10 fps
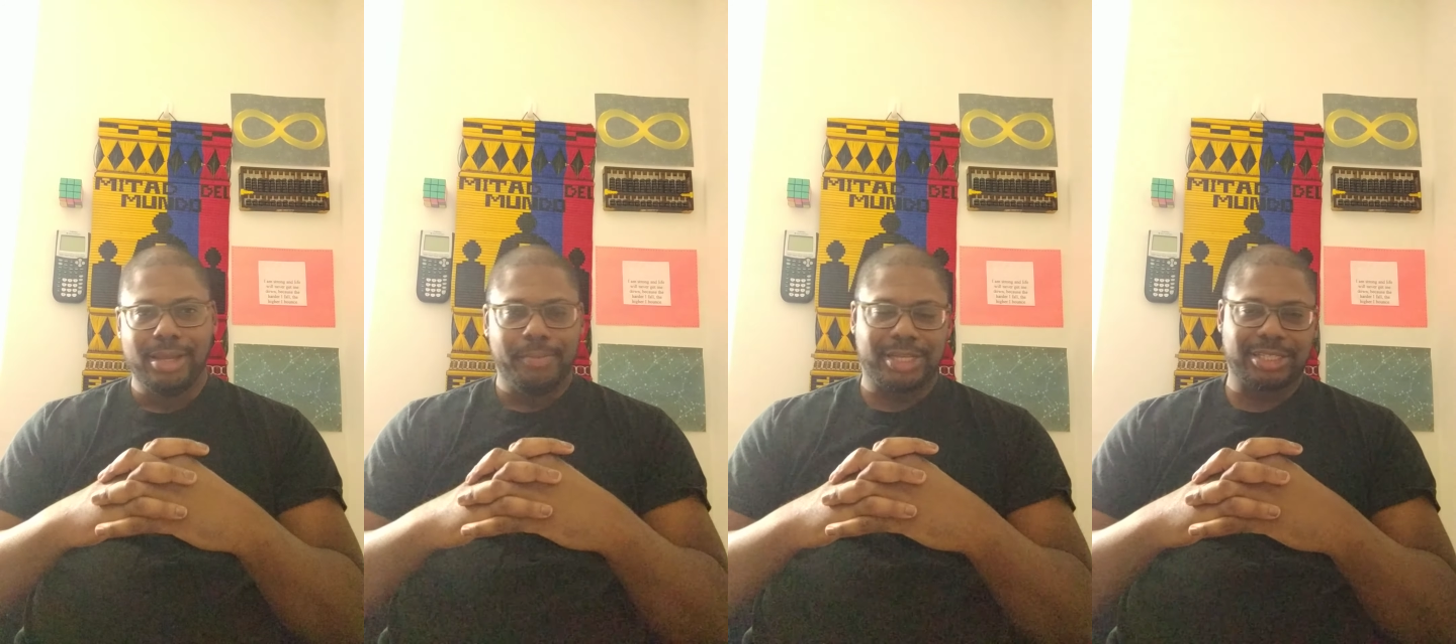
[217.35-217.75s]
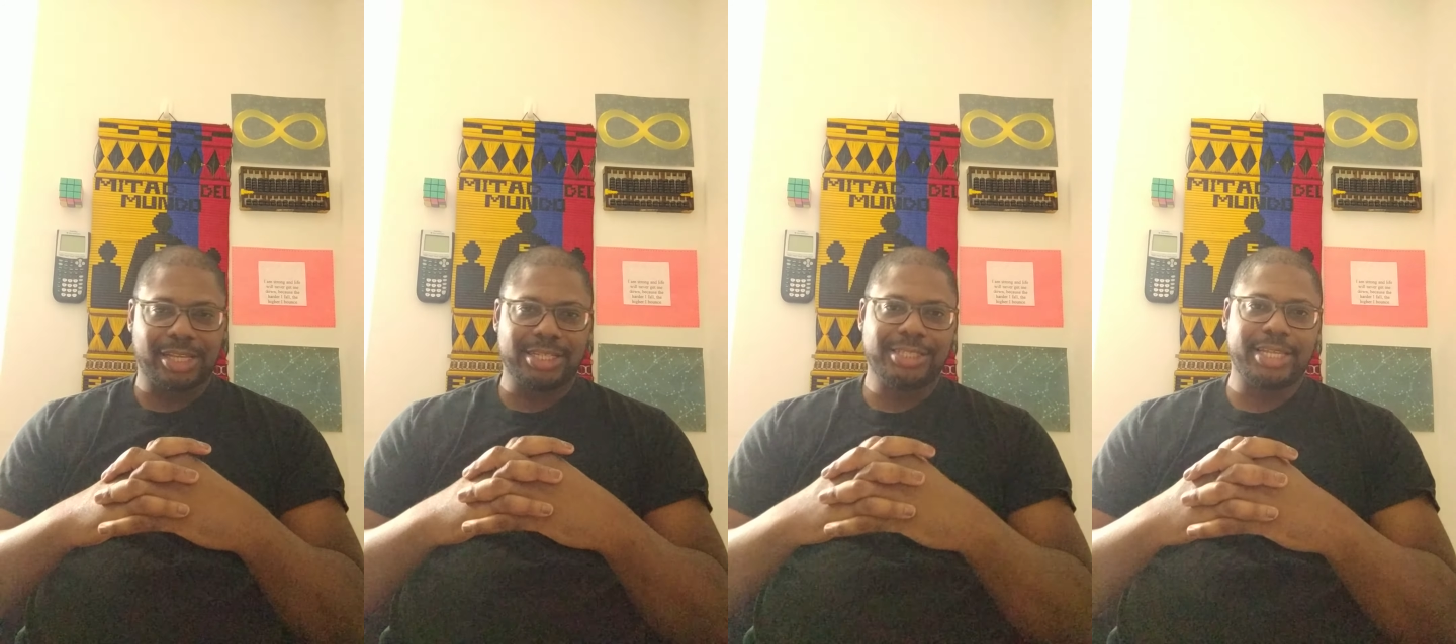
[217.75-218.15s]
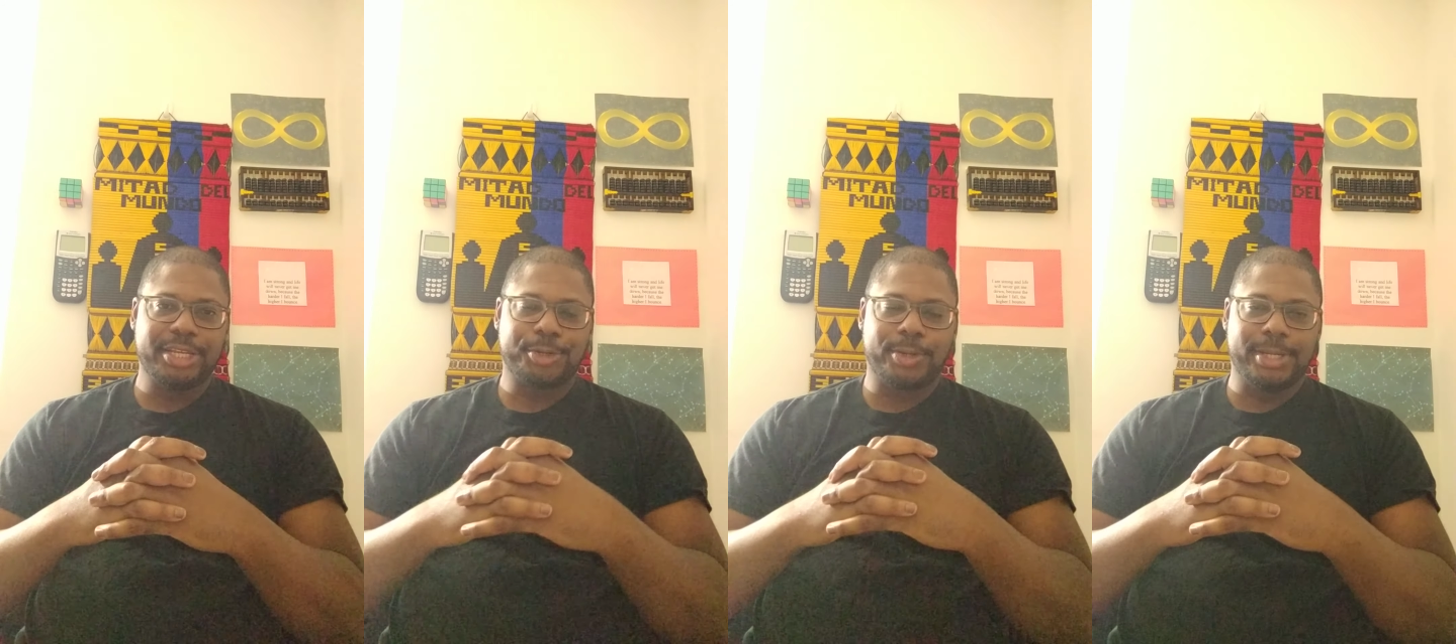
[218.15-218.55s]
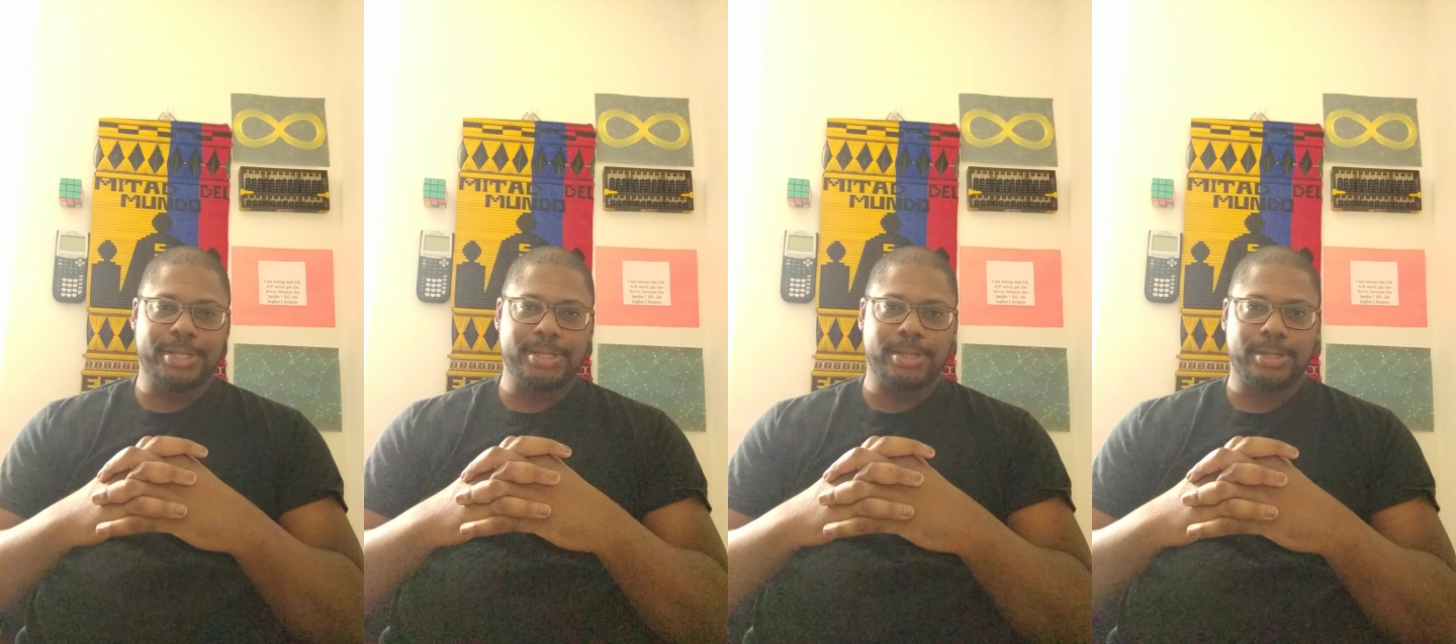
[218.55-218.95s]
Because like, let's say you're
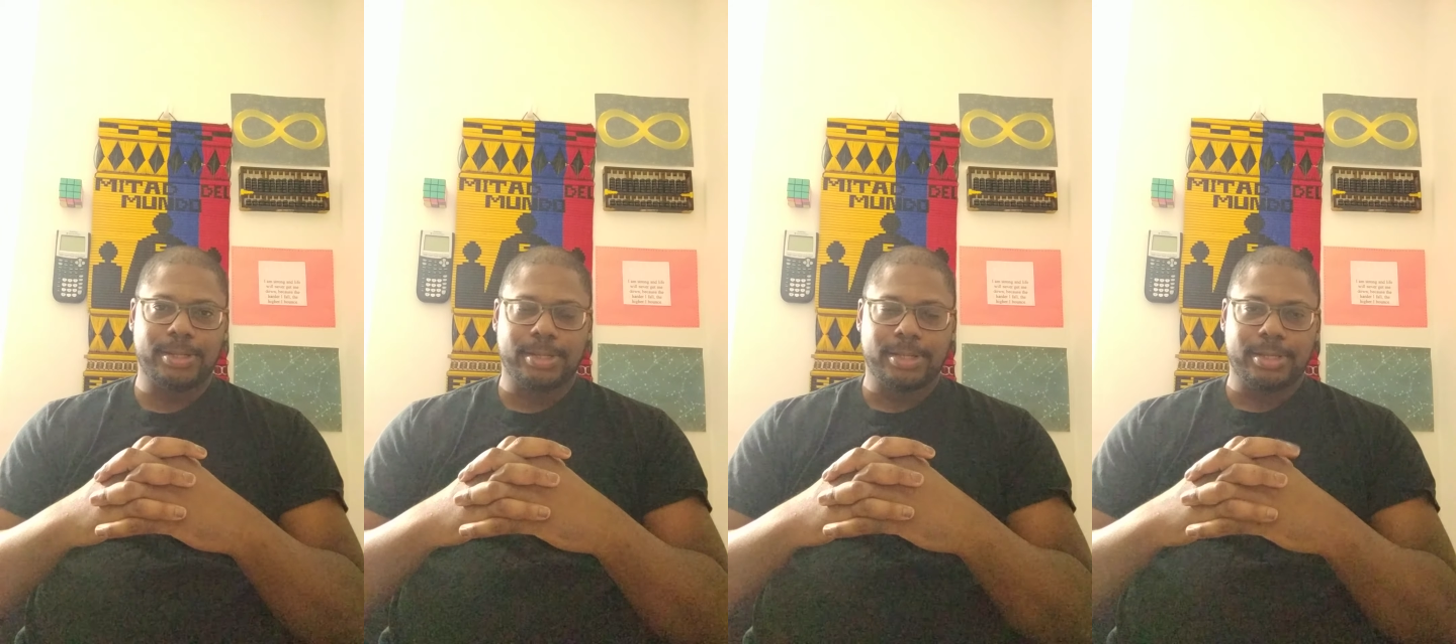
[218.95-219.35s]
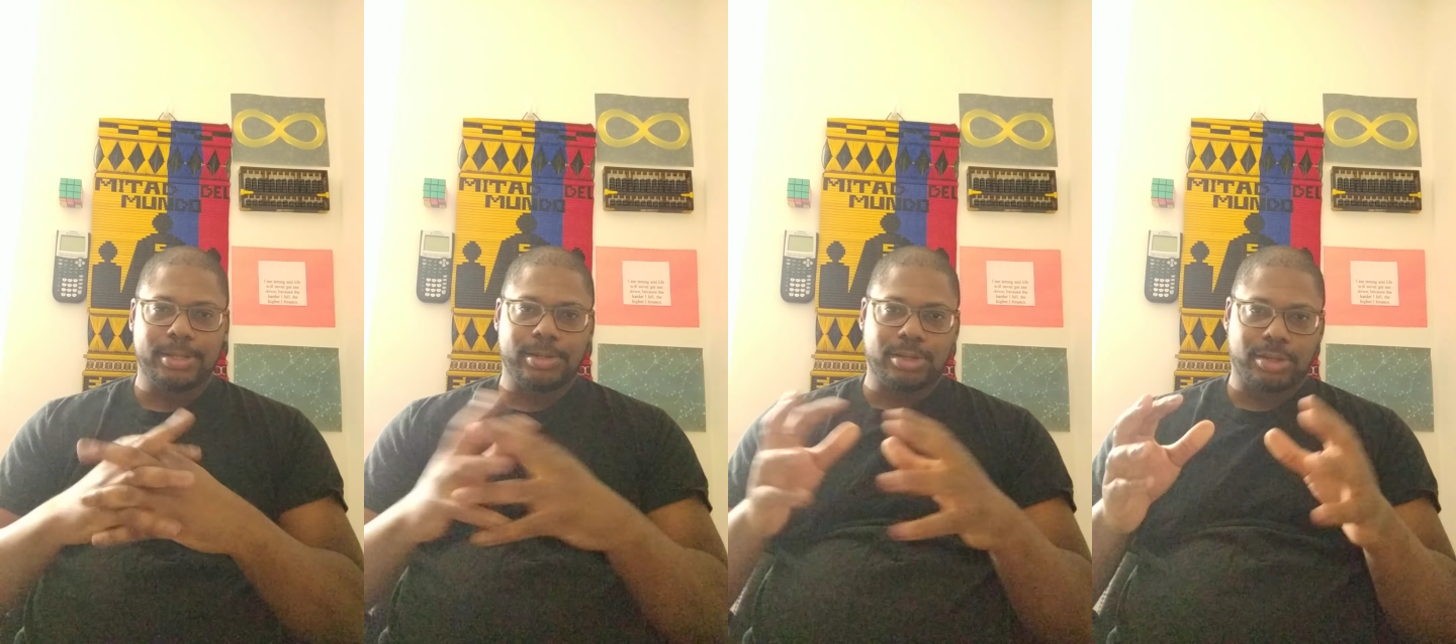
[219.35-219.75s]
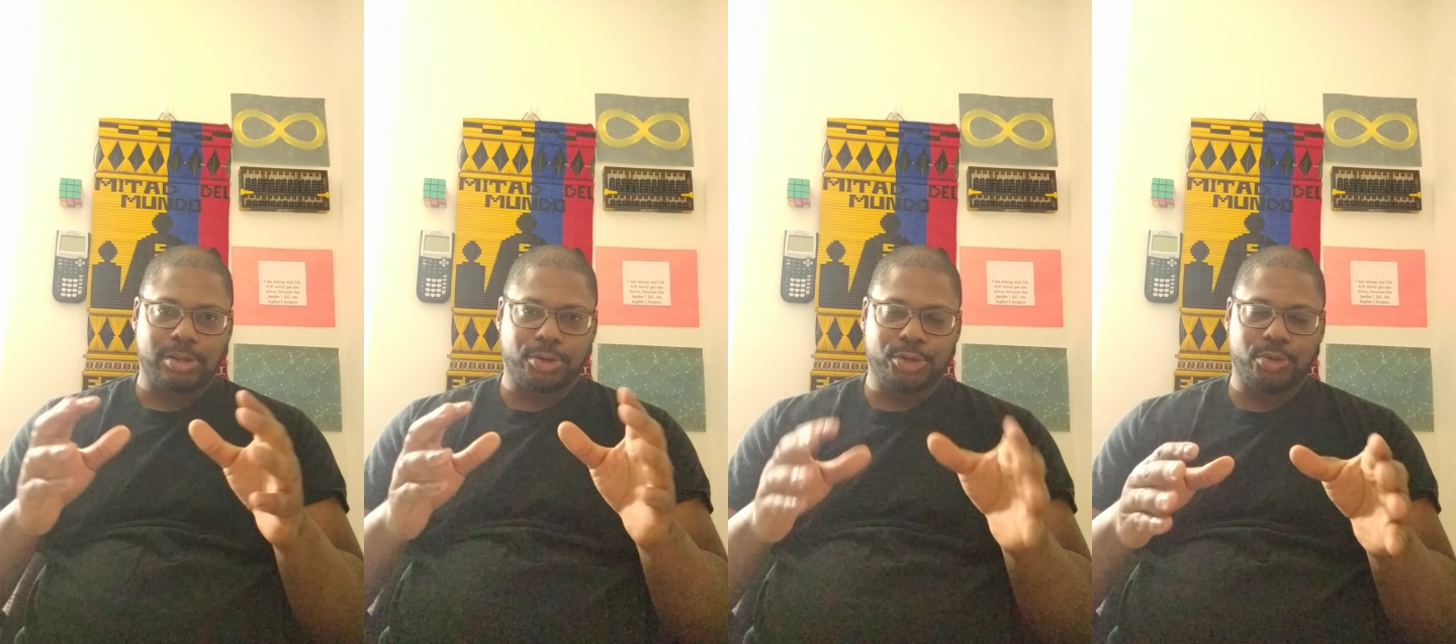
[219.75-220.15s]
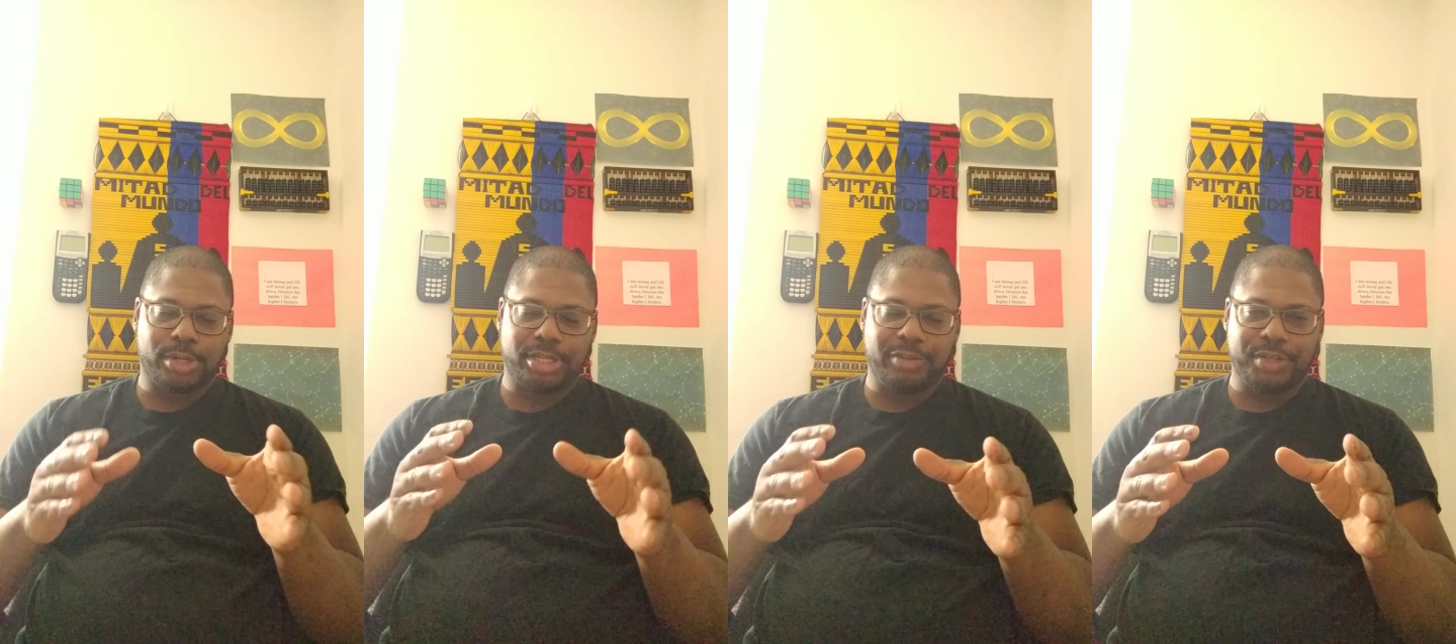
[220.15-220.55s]
doing
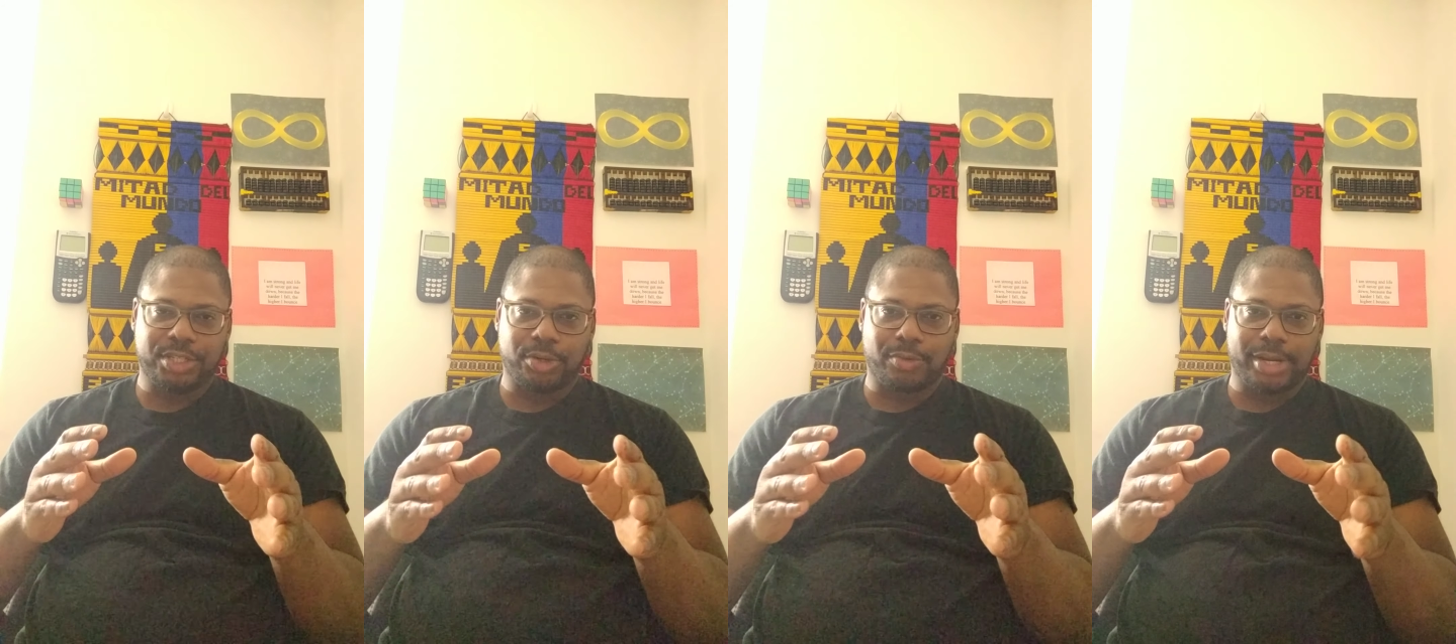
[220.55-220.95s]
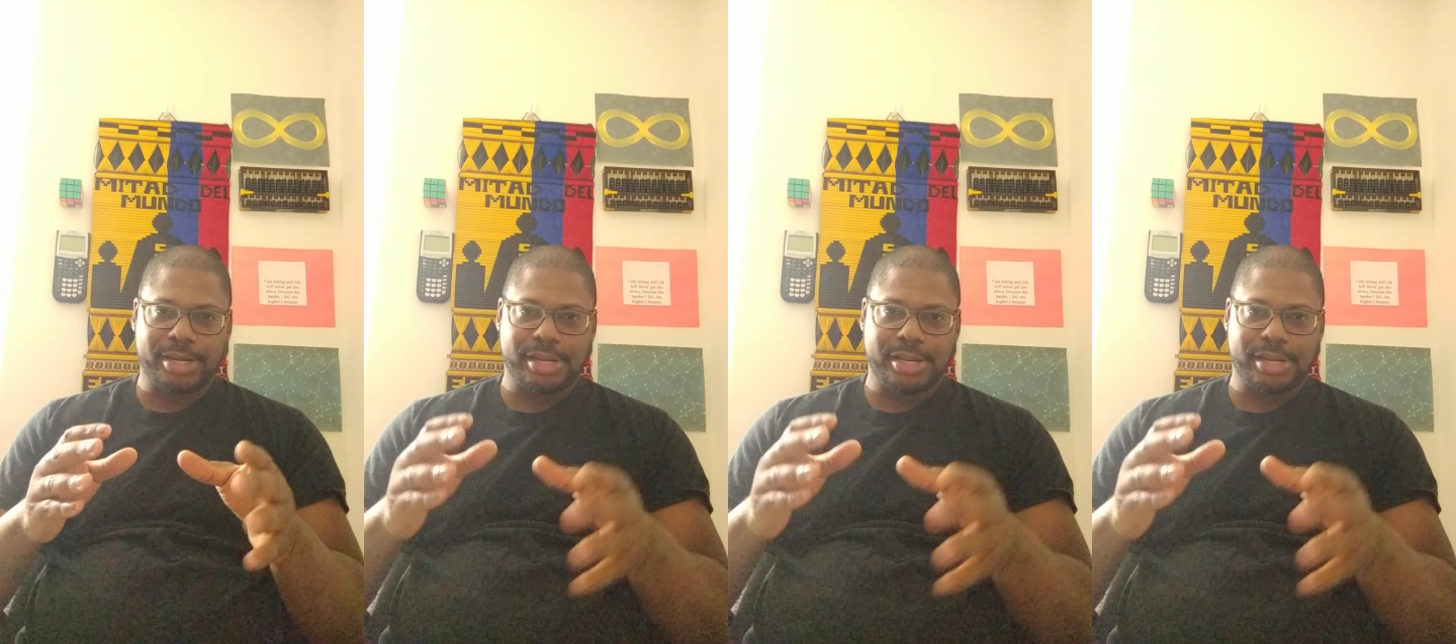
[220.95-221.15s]
a TV show, right?